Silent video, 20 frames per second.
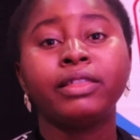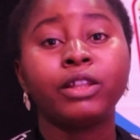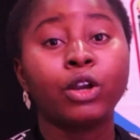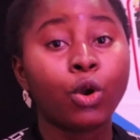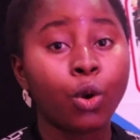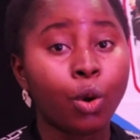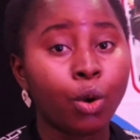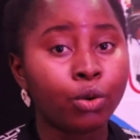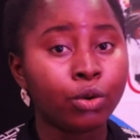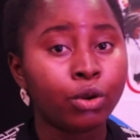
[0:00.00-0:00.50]
The
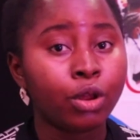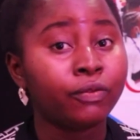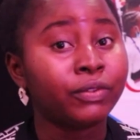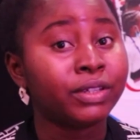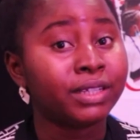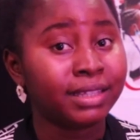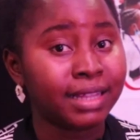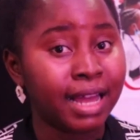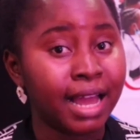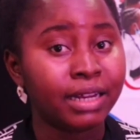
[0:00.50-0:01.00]
goal of
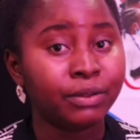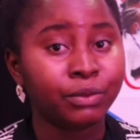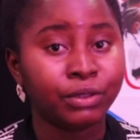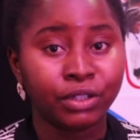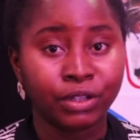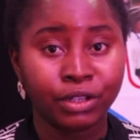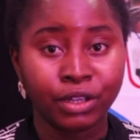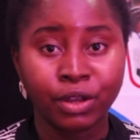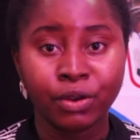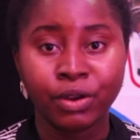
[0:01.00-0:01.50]
the Stand
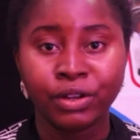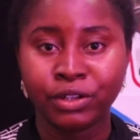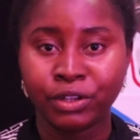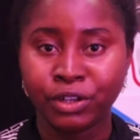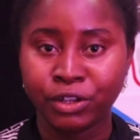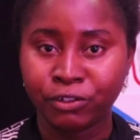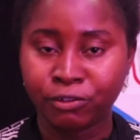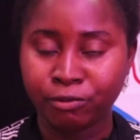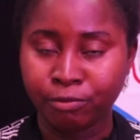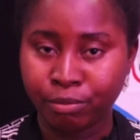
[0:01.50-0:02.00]
With a Girl
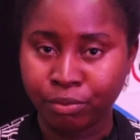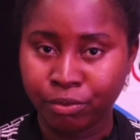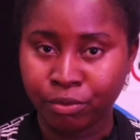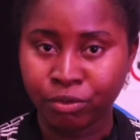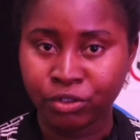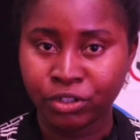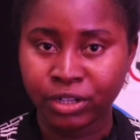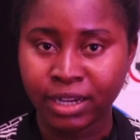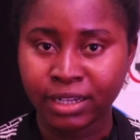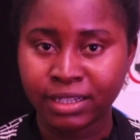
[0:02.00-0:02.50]
education
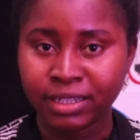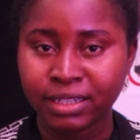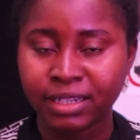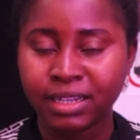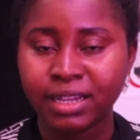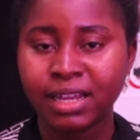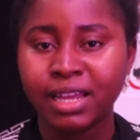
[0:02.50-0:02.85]
project